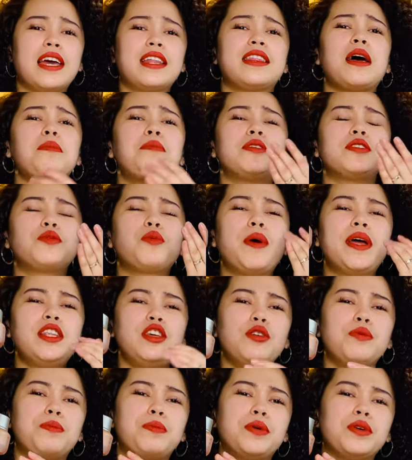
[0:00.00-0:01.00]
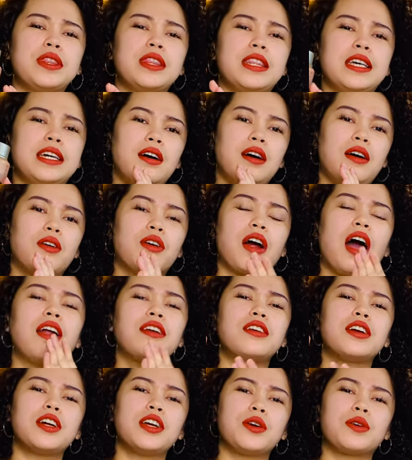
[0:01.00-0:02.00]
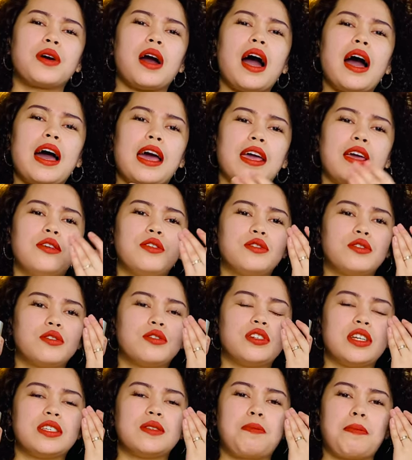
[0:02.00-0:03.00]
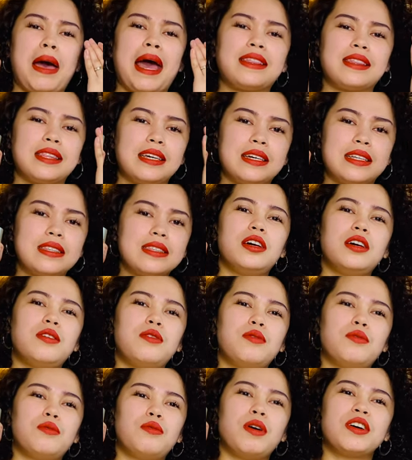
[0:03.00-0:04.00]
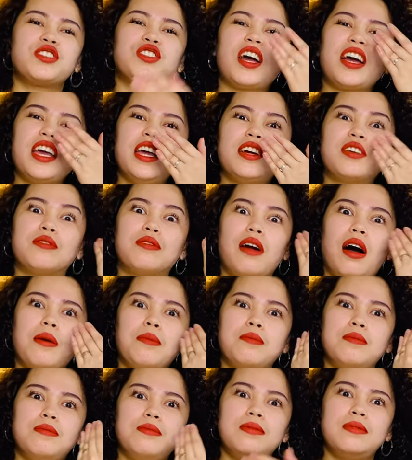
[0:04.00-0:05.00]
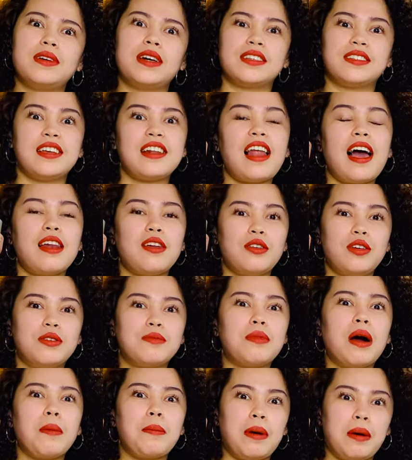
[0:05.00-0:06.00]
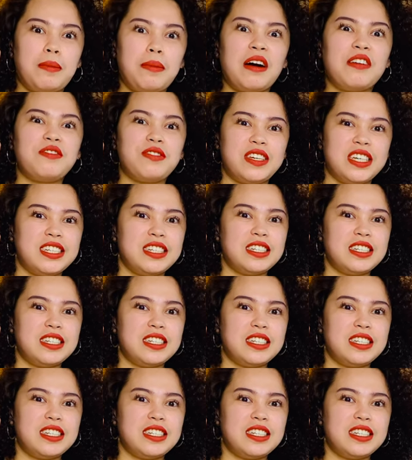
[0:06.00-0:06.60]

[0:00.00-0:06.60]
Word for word: Tapos, when you put this or under your eye, you should just pat it. Huwag siyang i-rub, kasi lalo yung magpapuffy.